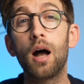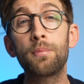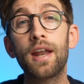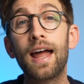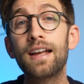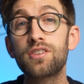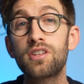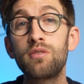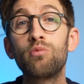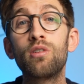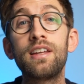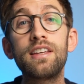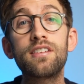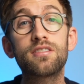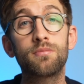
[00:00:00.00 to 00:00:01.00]
I'm gonna actually
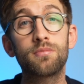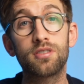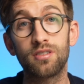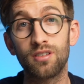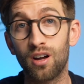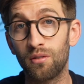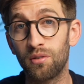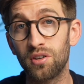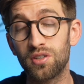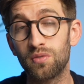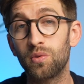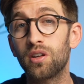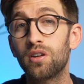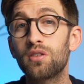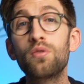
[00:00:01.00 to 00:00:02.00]
release some scenarios and
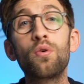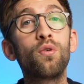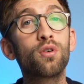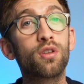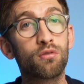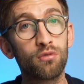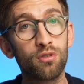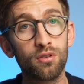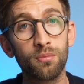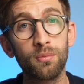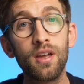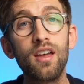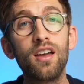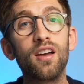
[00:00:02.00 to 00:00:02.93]
we're gonna talk through them